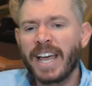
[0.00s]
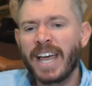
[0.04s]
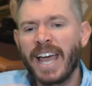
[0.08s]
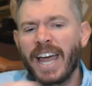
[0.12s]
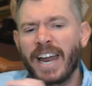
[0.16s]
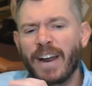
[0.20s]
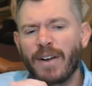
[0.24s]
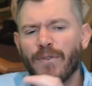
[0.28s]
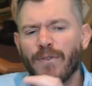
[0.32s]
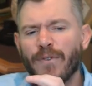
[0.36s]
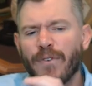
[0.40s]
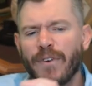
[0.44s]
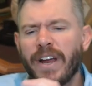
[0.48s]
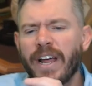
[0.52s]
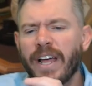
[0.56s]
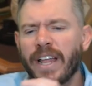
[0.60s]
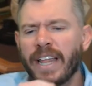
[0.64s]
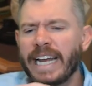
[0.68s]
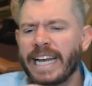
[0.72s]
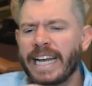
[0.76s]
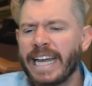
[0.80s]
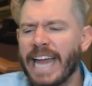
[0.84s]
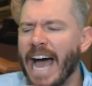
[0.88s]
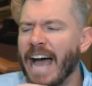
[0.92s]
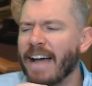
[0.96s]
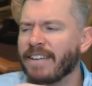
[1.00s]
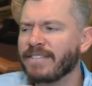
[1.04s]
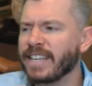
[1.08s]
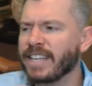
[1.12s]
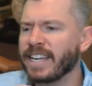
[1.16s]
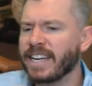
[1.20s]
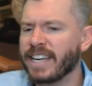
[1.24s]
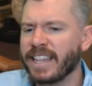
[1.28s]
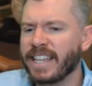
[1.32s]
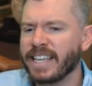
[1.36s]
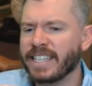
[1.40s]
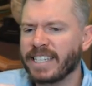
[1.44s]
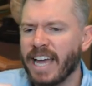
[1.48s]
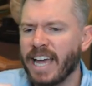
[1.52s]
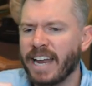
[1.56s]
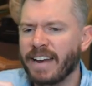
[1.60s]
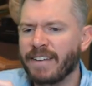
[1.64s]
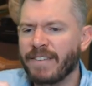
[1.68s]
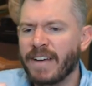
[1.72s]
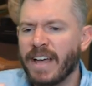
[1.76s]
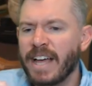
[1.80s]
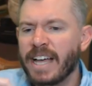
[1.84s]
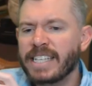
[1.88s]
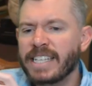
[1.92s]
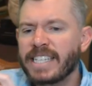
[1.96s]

And it really dives into this kind of